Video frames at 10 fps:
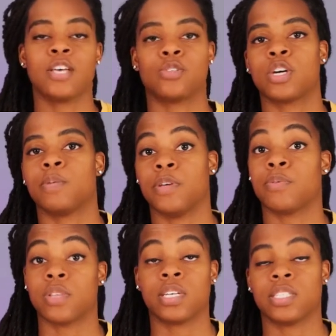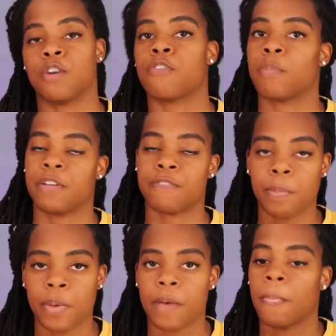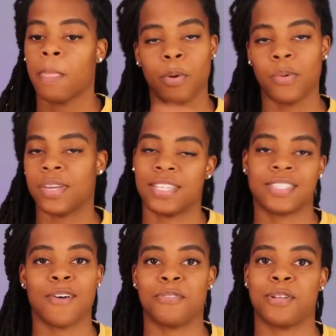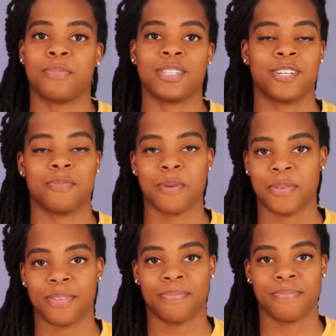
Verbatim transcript: So it could be a really good deal for me to flip it, but we'll get into all of the numbers here in a moment.